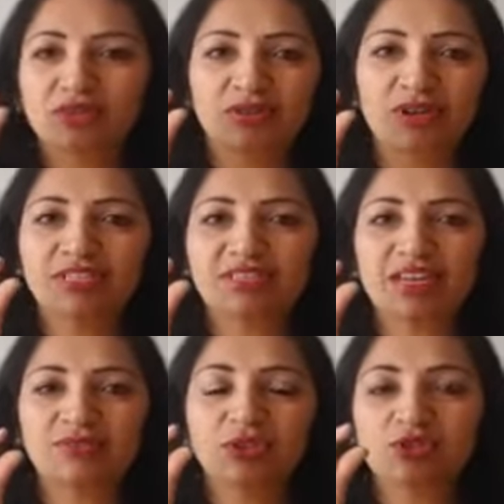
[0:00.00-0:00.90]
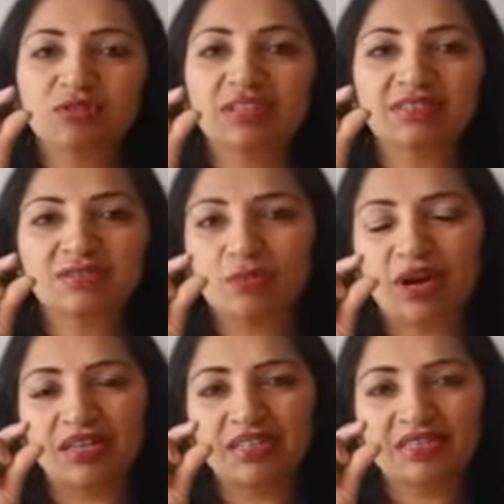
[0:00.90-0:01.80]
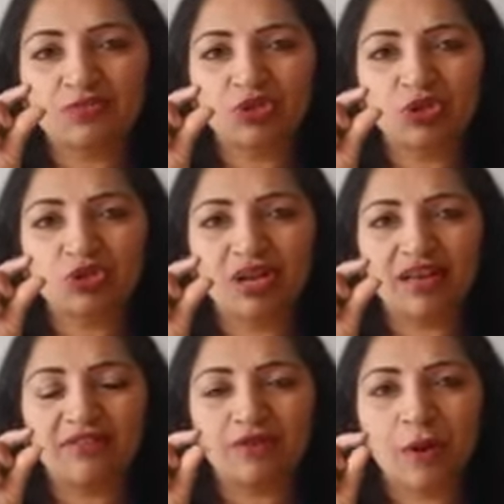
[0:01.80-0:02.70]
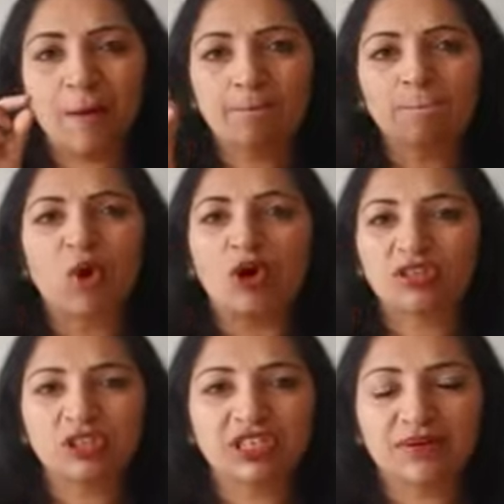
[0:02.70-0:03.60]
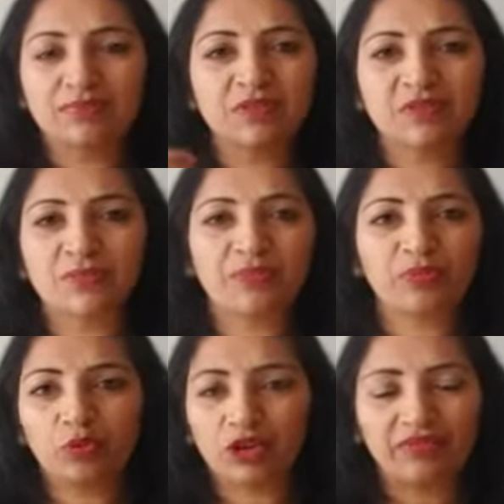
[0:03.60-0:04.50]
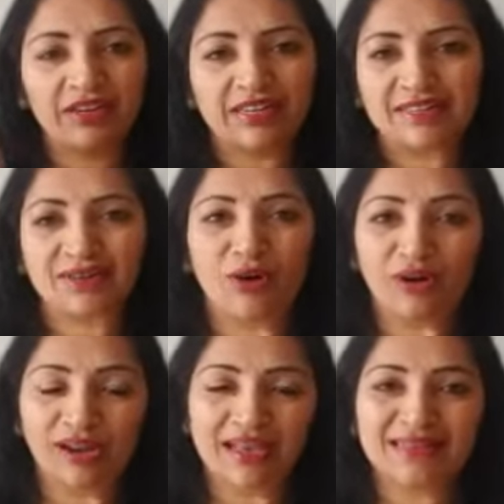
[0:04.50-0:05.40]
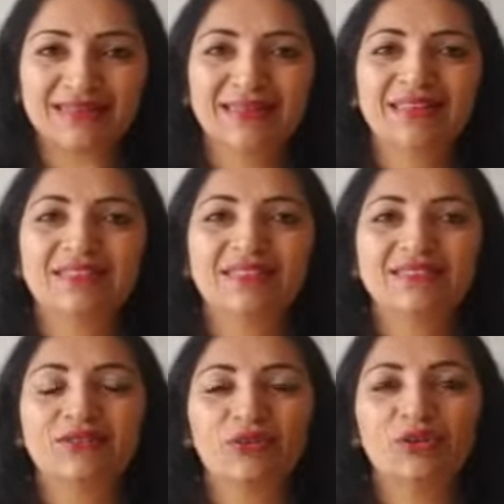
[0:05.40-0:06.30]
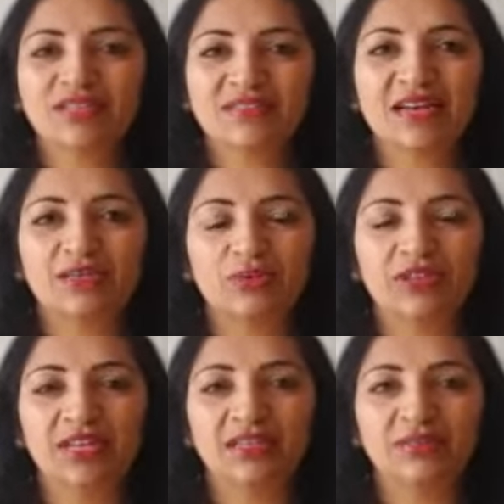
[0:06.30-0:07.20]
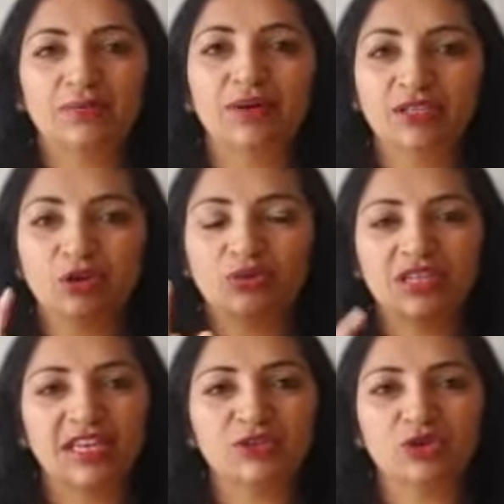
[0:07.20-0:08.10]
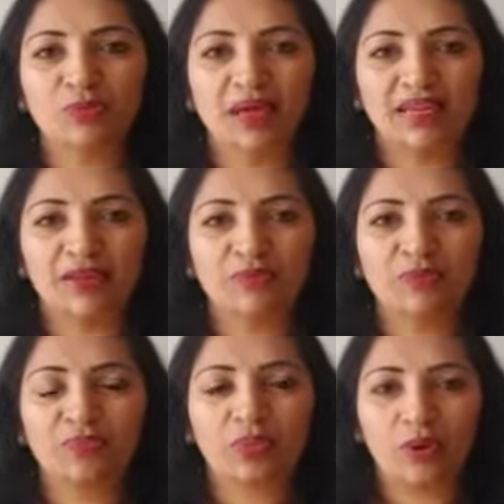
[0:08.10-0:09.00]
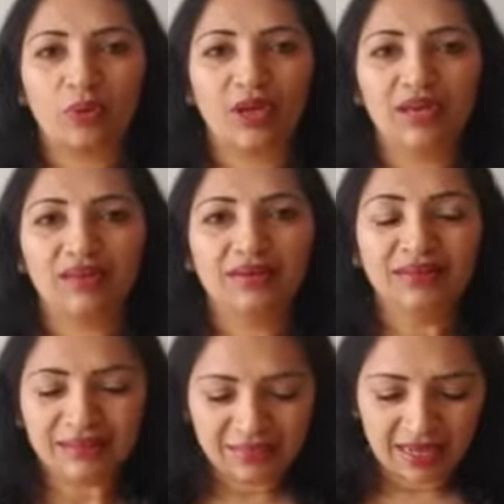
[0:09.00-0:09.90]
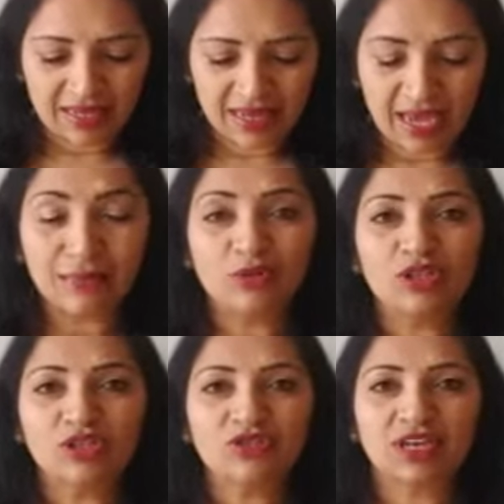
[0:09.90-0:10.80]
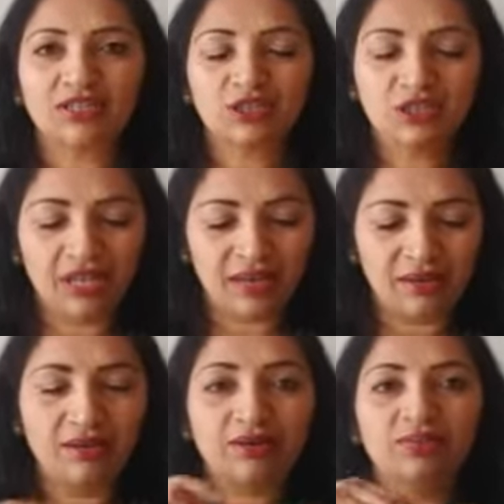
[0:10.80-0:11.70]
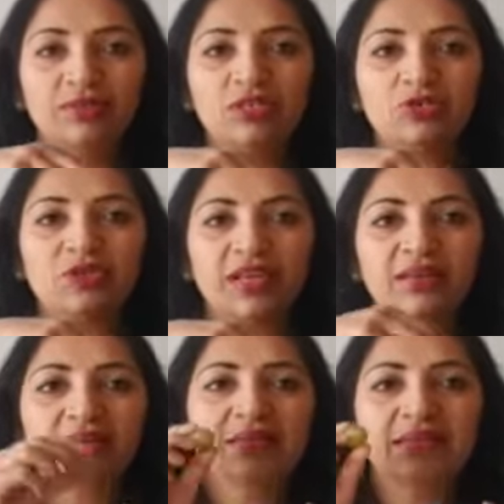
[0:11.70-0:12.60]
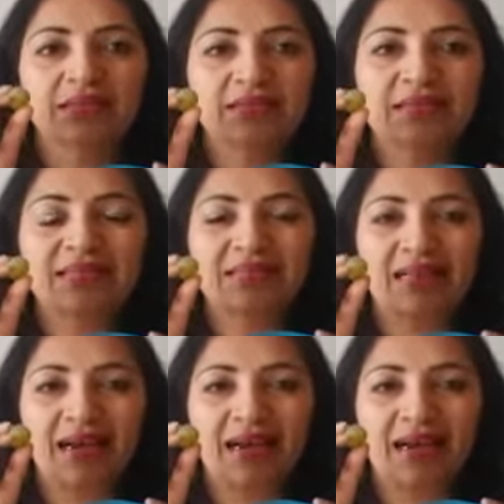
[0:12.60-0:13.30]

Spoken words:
you can start with those little smarties which you have, or gems, whatever it is called as. So you can start with that, but don't take too many, okay? And I'm going to start today using 6